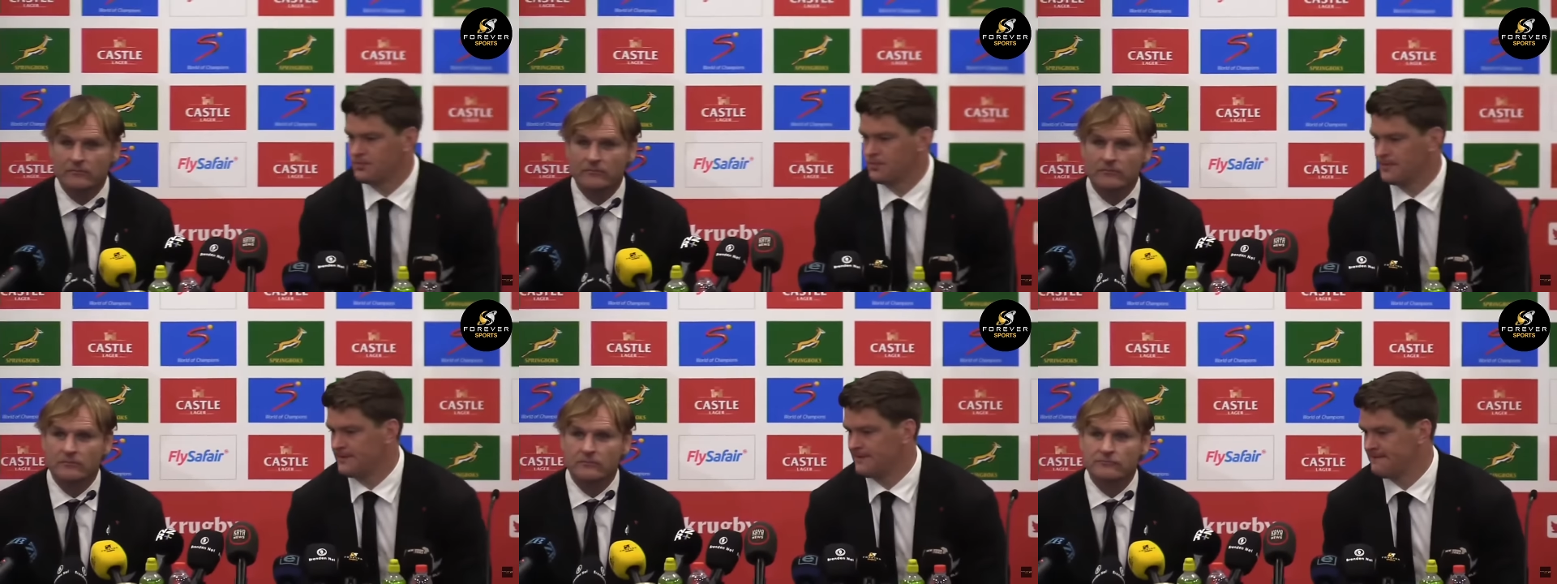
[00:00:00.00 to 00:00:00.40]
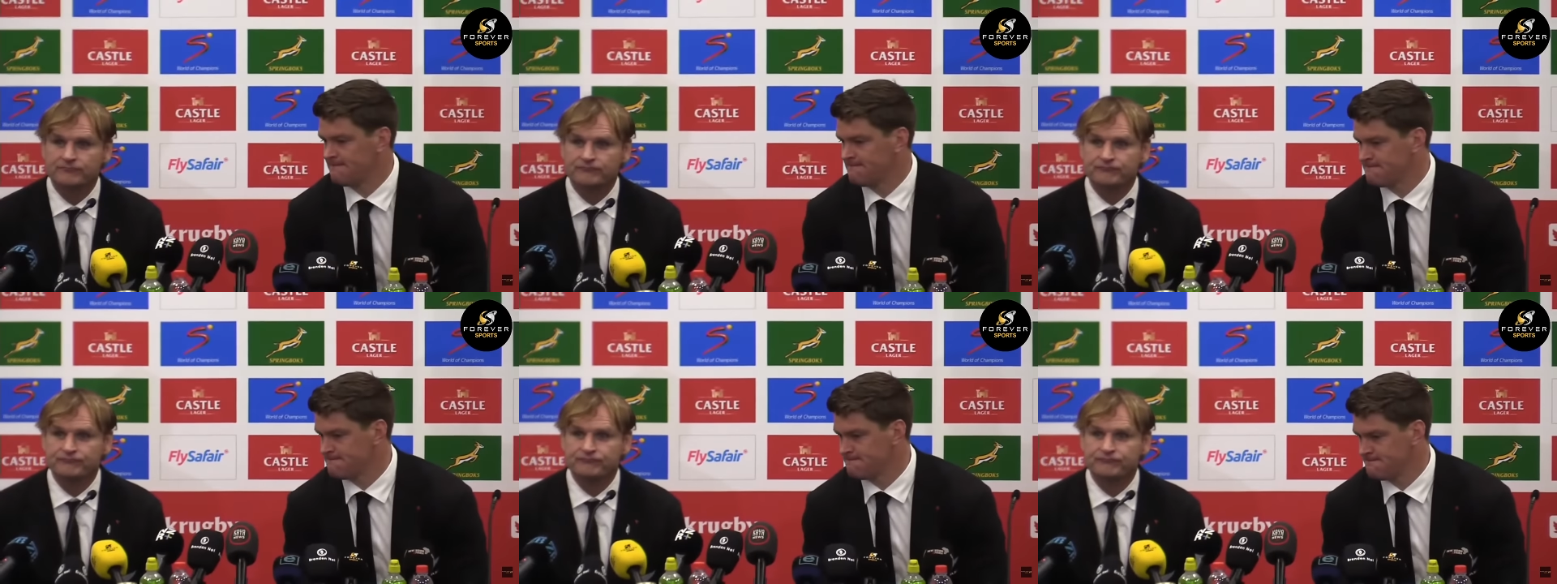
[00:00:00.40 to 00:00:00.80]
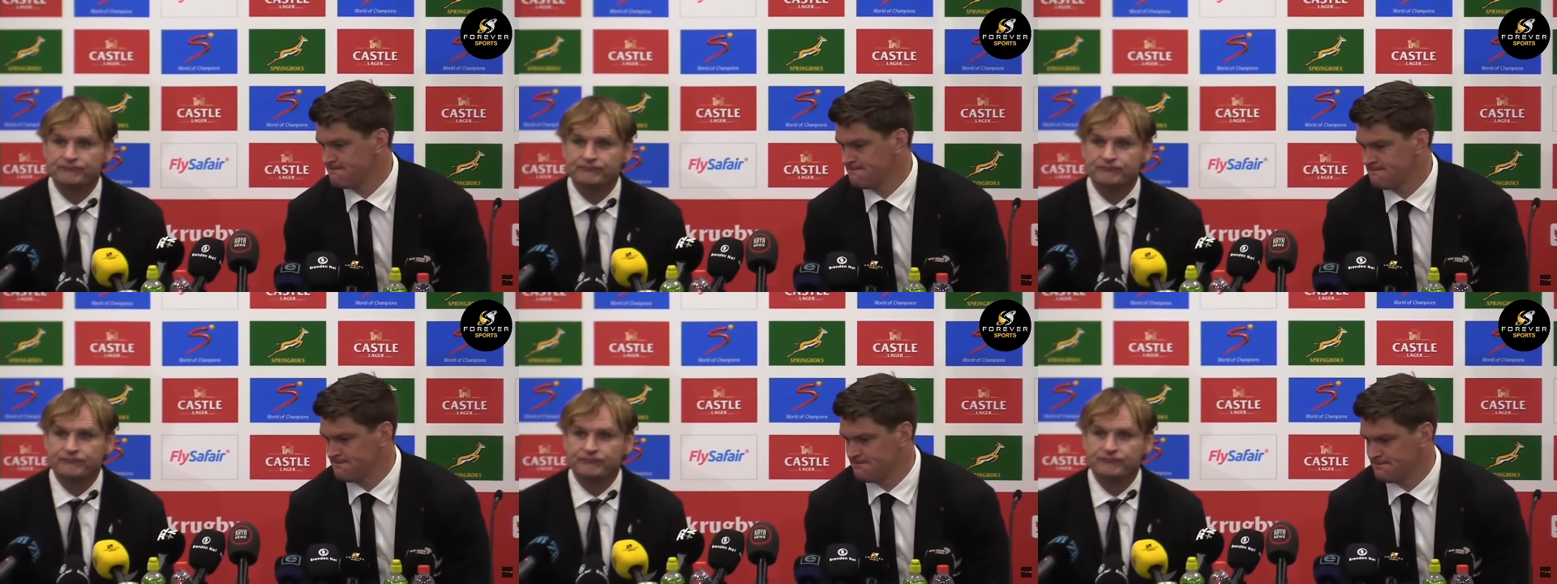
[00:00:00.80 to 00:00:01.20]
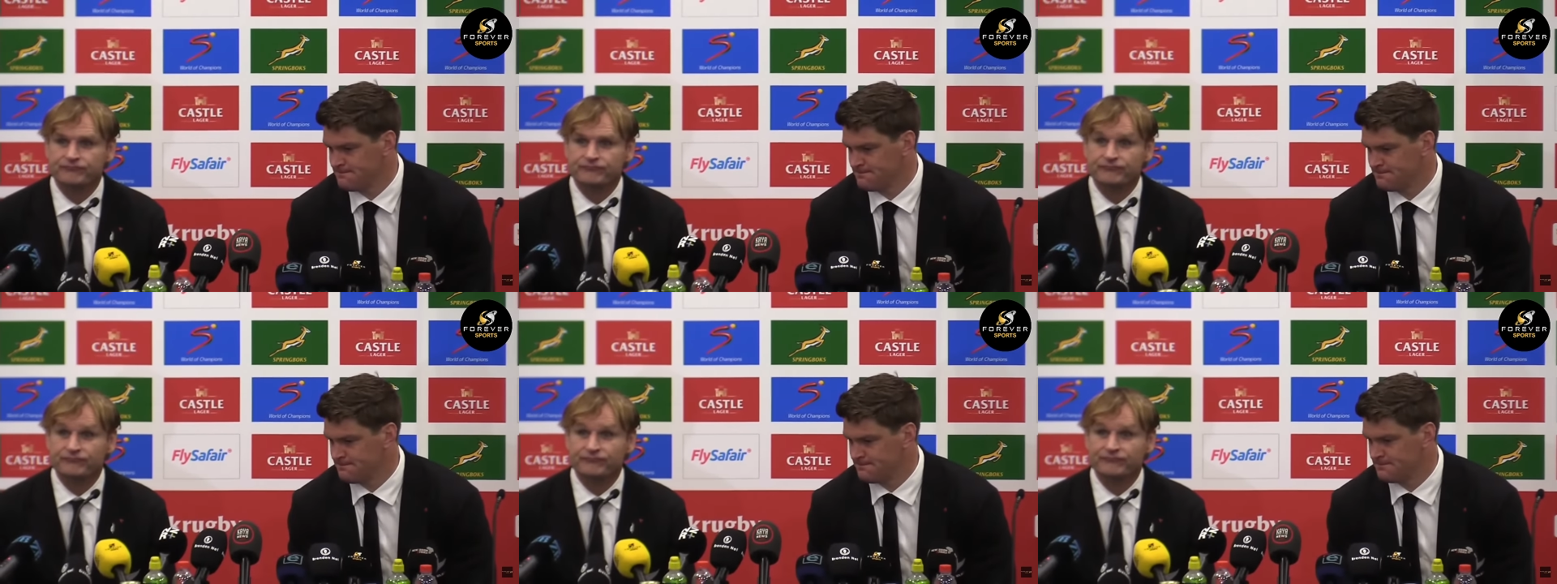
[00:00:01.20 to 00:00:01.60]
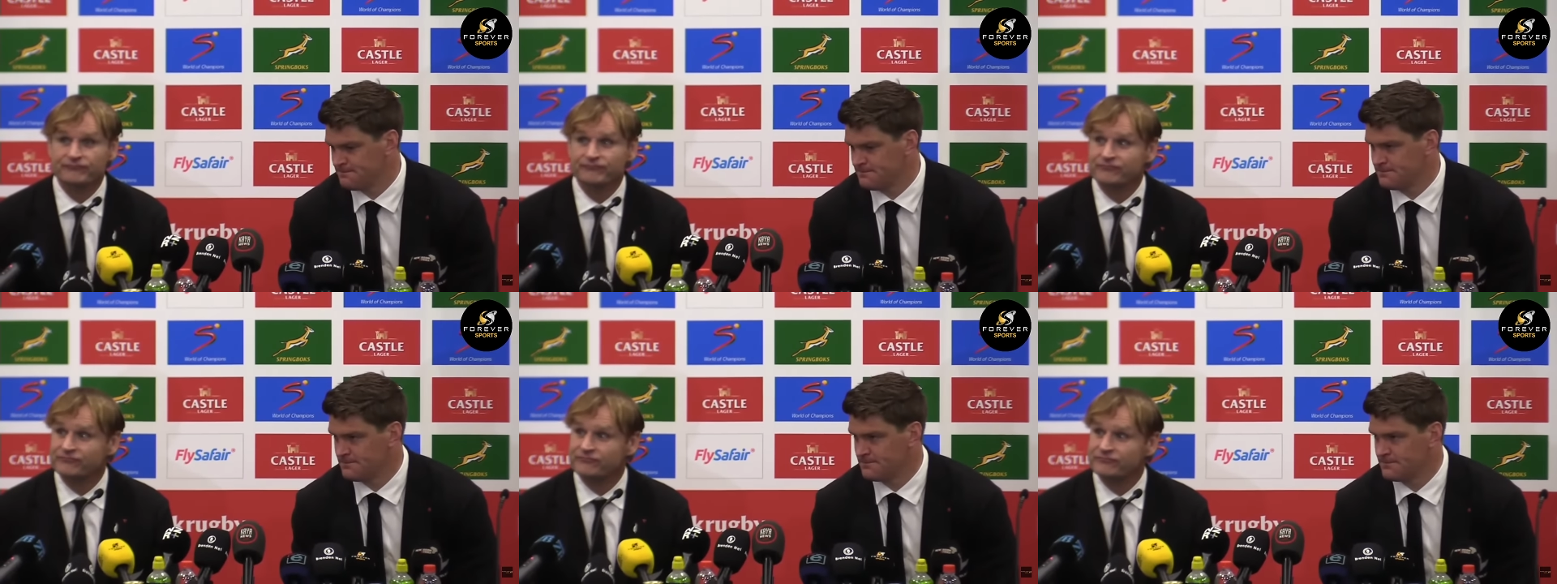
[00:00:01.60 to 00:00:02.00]

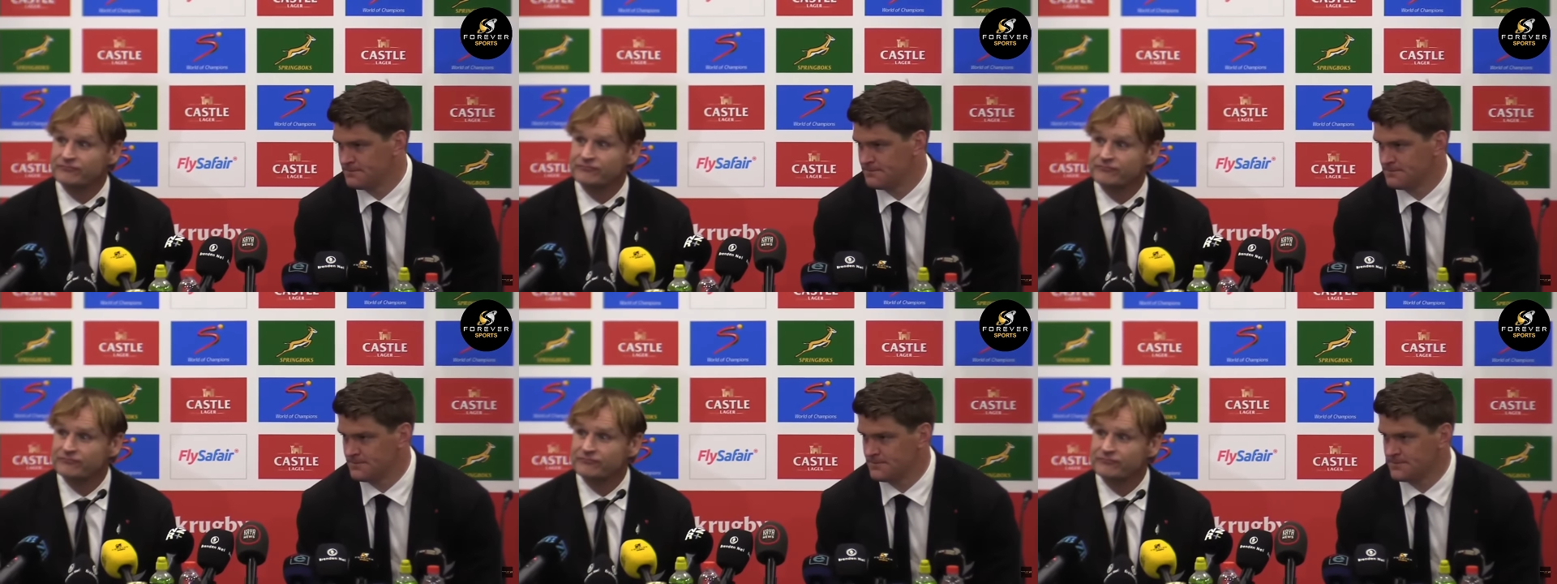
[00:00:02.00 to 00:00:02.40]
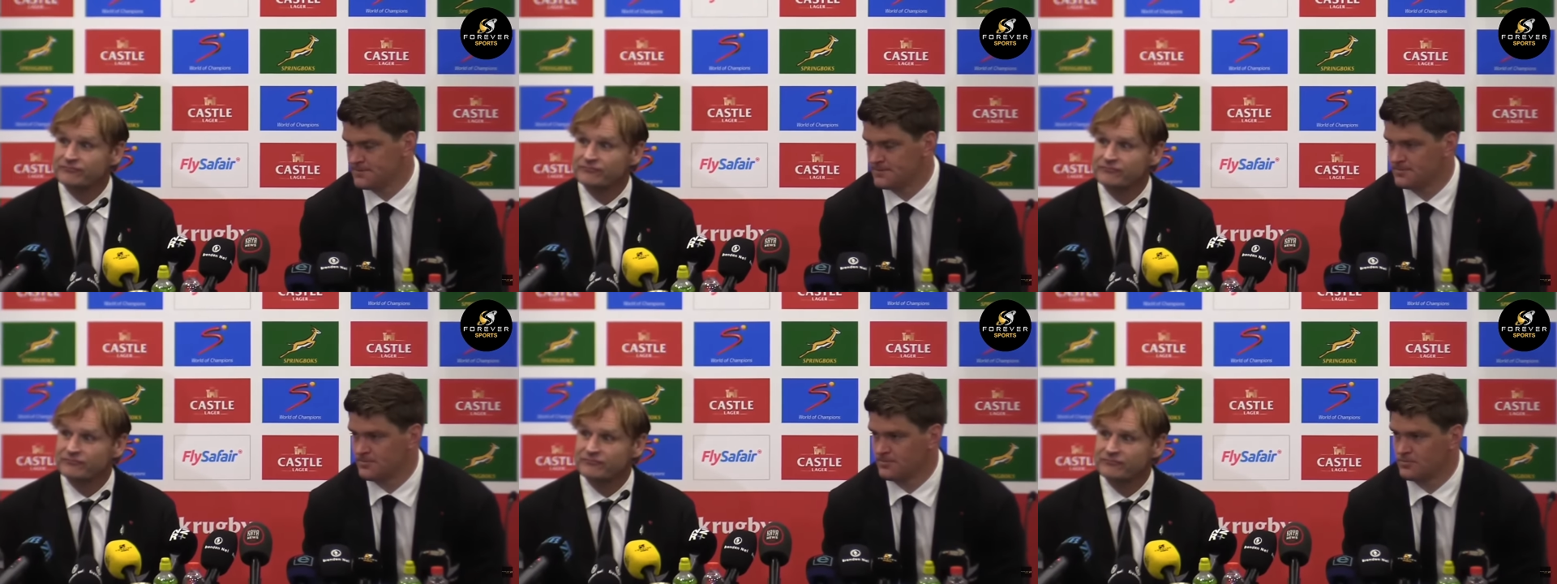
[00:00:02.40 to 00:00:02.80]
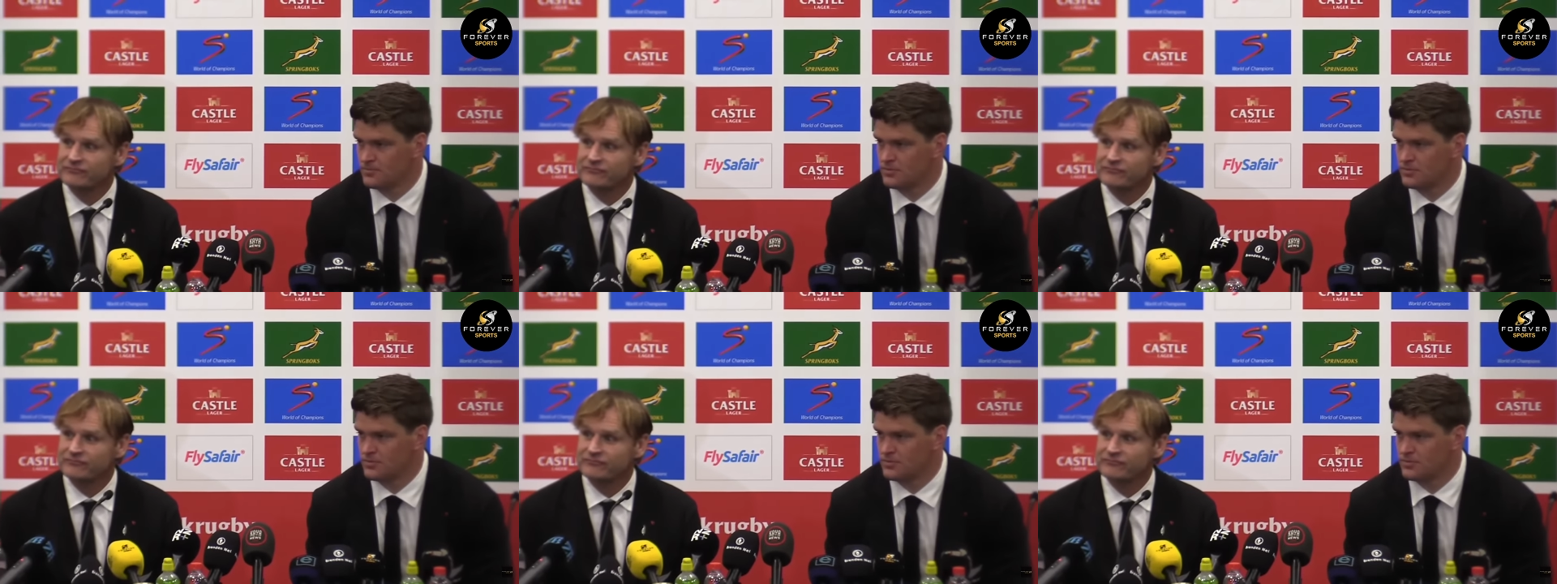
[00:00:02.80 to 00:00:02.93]
Nobody speaks.